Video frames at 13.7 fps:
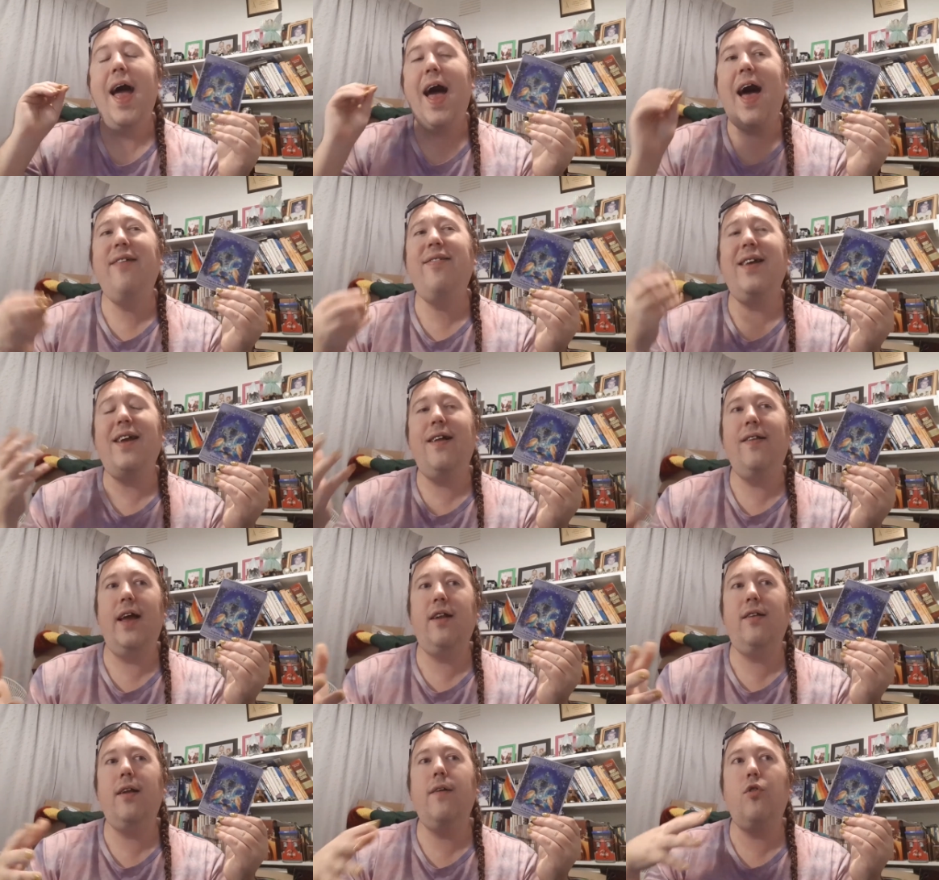As a
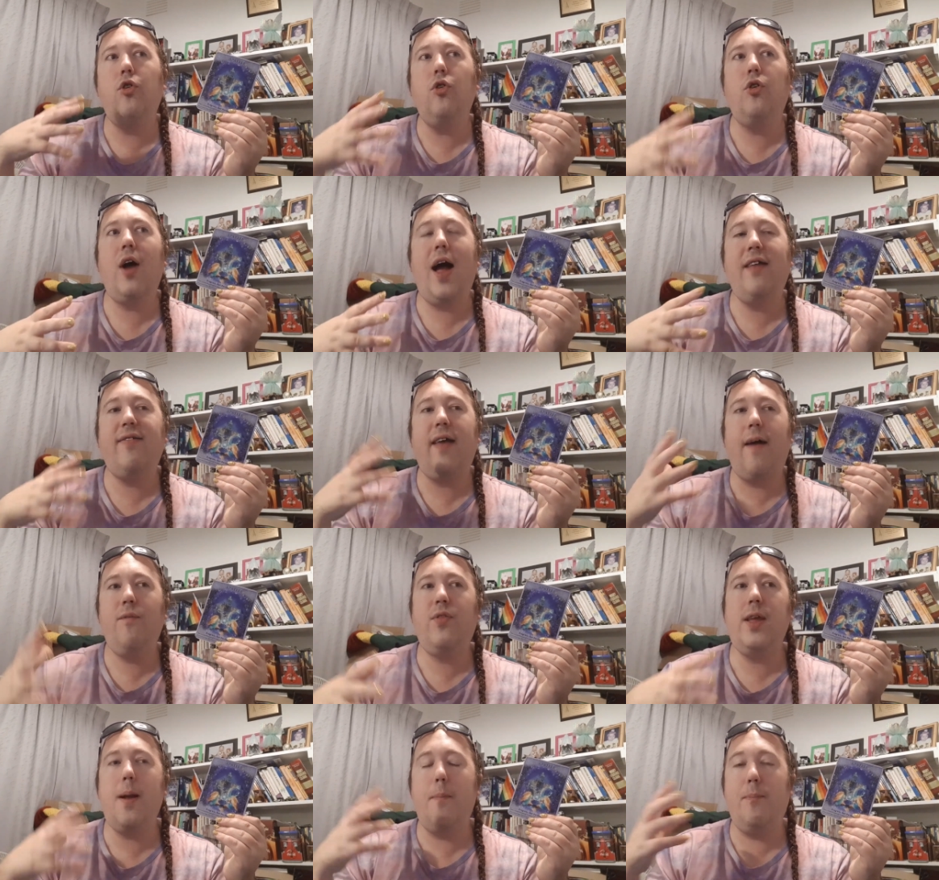collective, you guys have
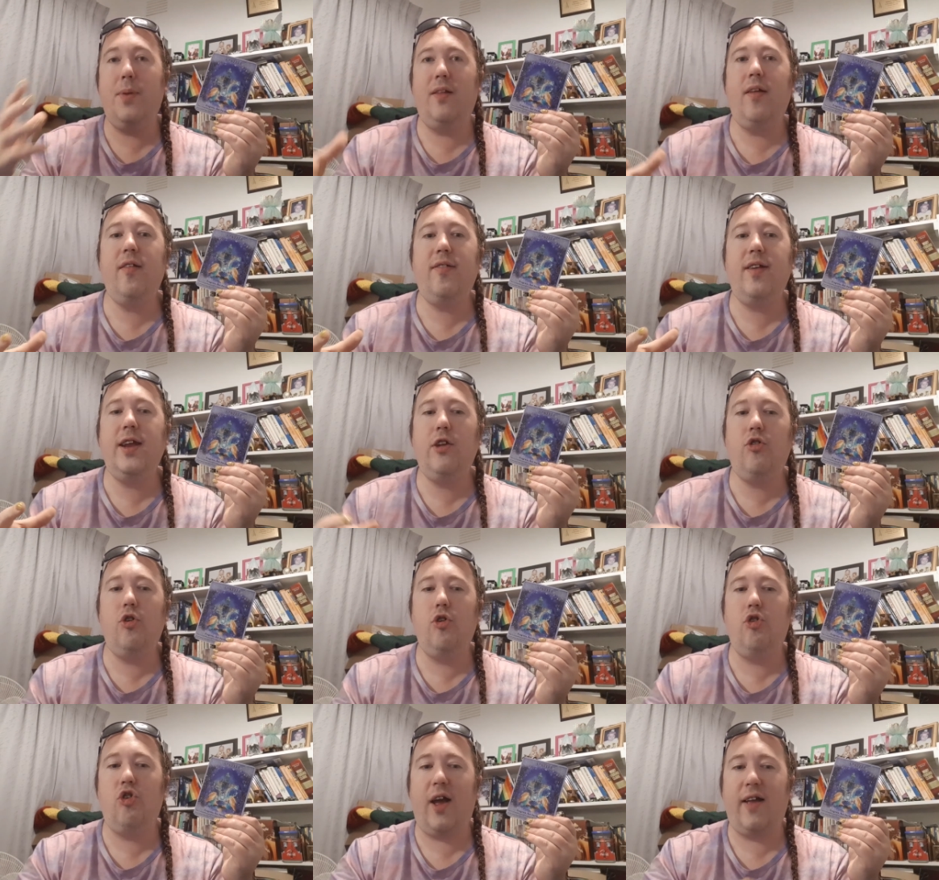the ability to
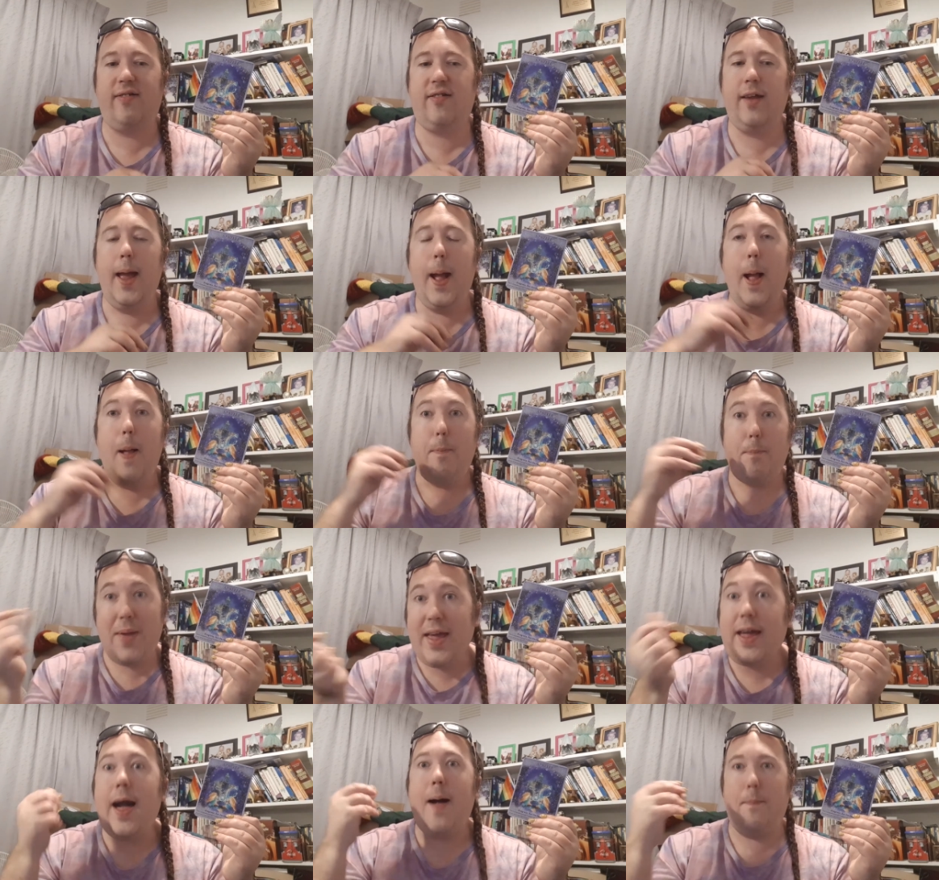just
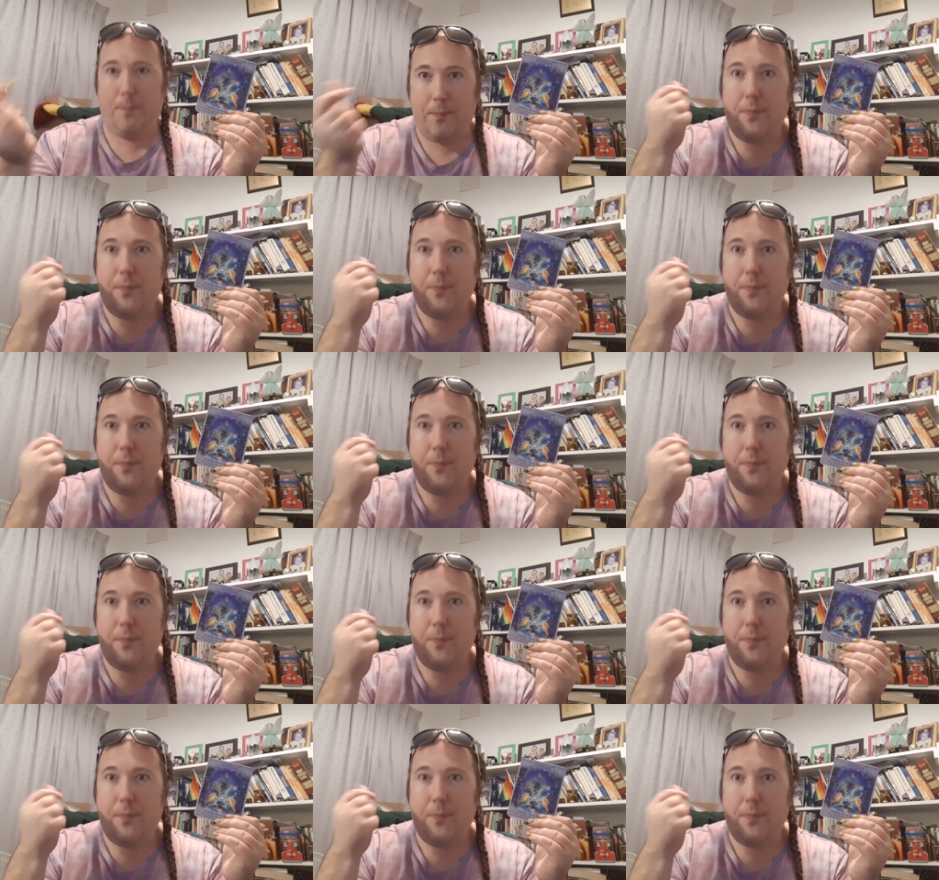pick up